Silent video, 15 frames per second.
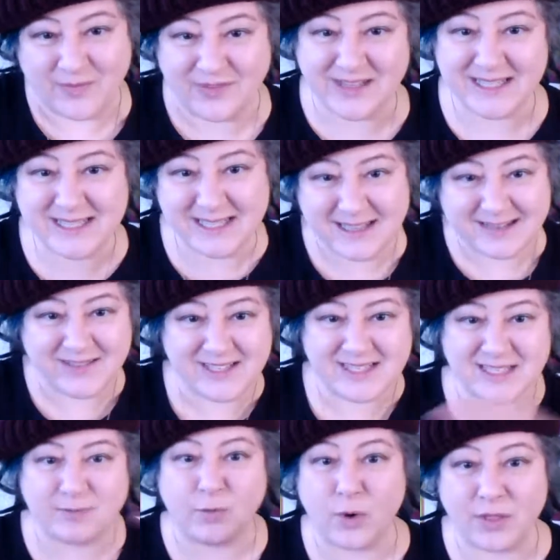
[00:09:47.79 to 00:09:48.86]
this
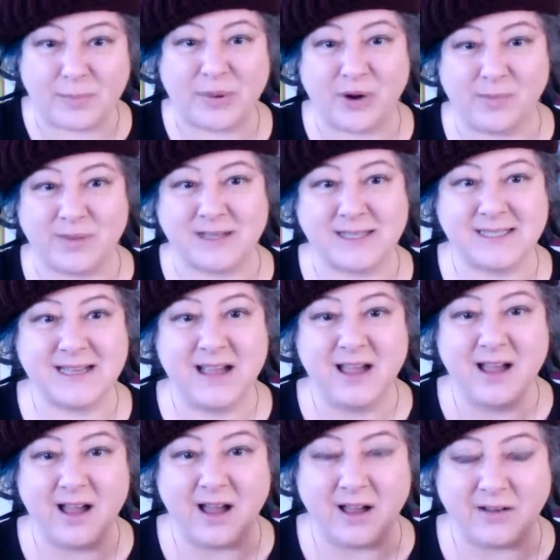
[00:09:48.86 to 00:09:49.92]
is for the purpose
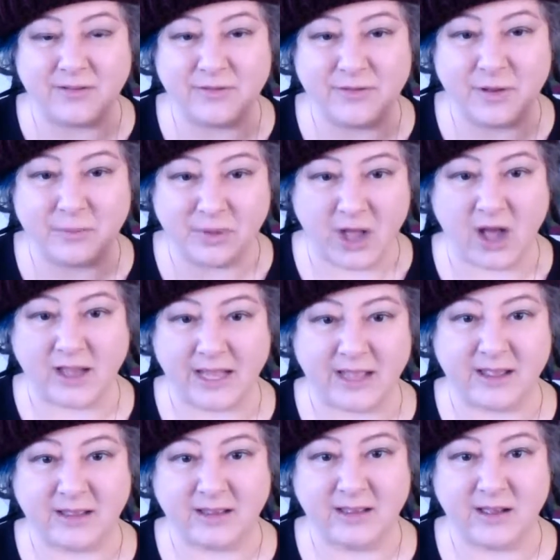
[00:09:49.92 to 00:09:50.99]
of
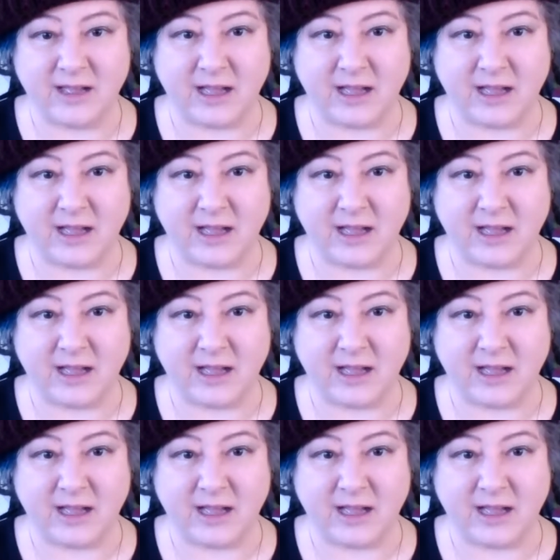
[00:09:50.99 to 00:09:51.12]
blocking,